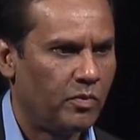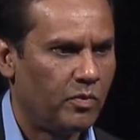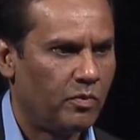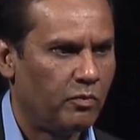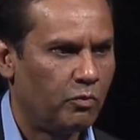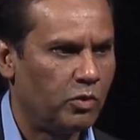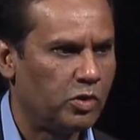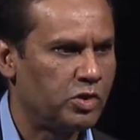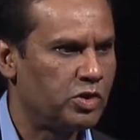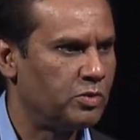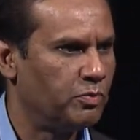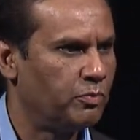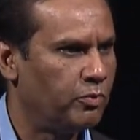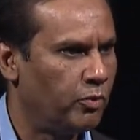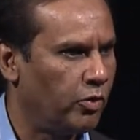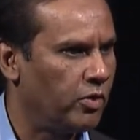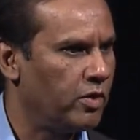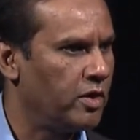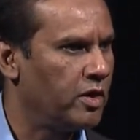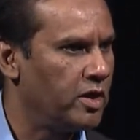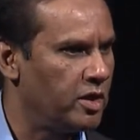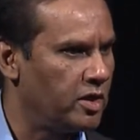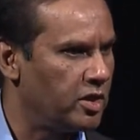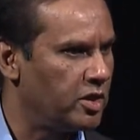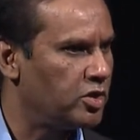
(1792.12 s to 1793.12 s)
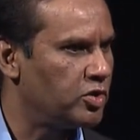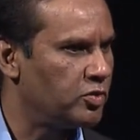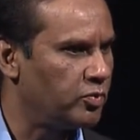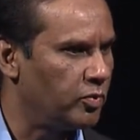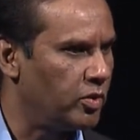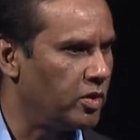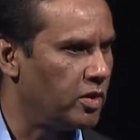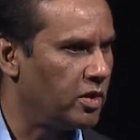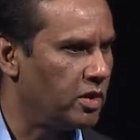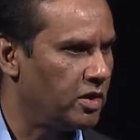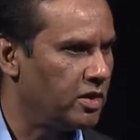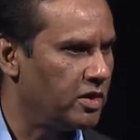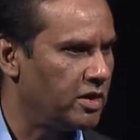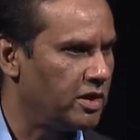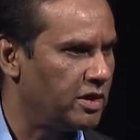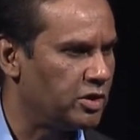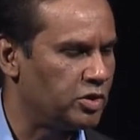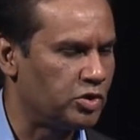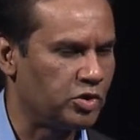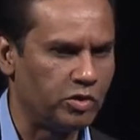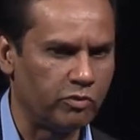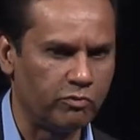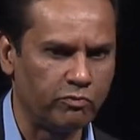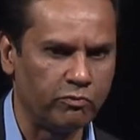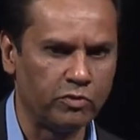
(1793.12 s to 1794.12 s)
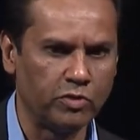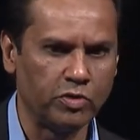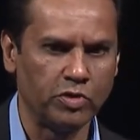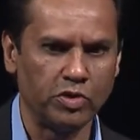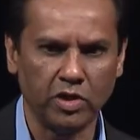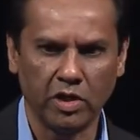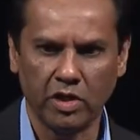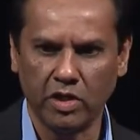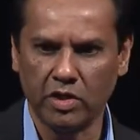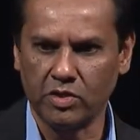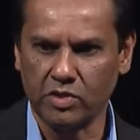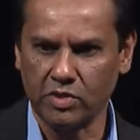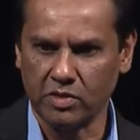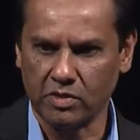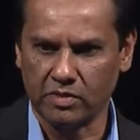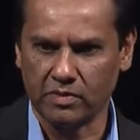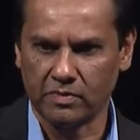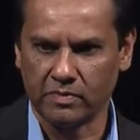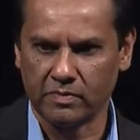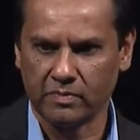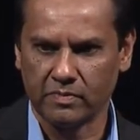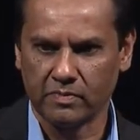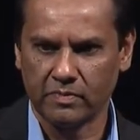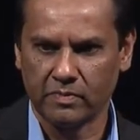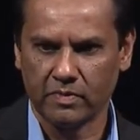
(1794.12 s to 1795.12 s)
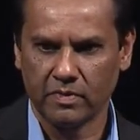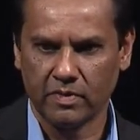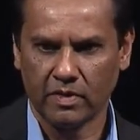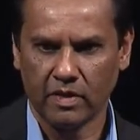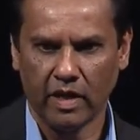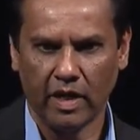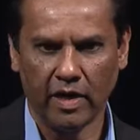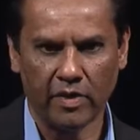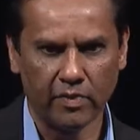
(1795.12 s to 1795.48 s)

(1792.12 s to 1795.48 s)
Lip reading: What's important in this world is differentiation. I